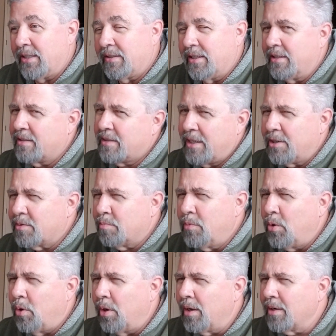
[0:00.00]
There's
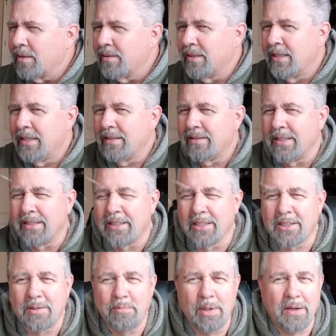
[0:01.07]
more than just
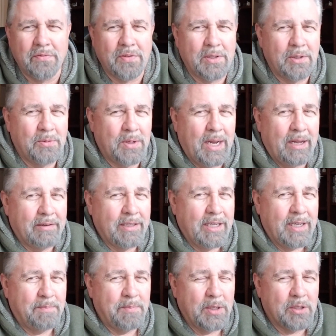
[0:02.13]
the Buffalo
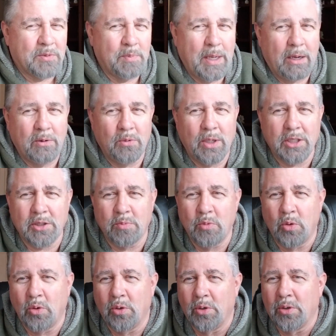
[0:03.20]
Roundup. There's Mount
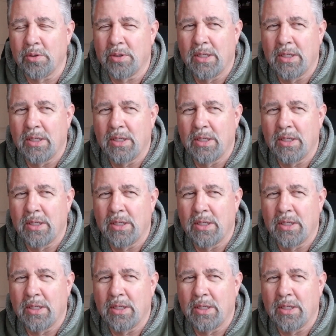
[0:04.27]
Rushmore.